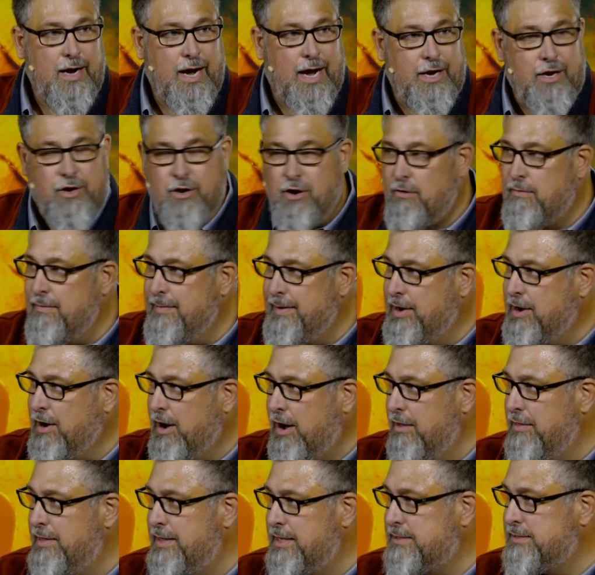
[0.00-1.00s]
And you know what we
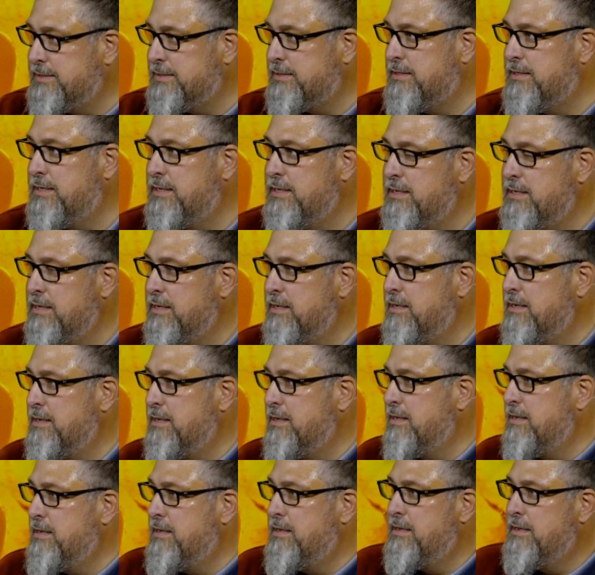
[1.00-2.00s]
call this?
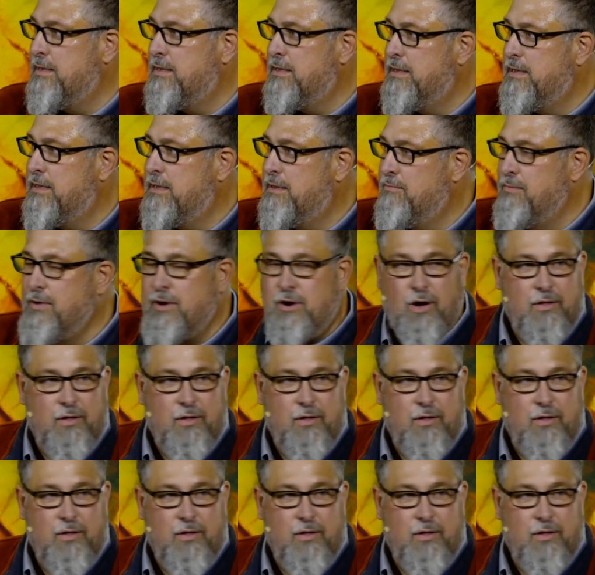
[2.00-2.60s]
We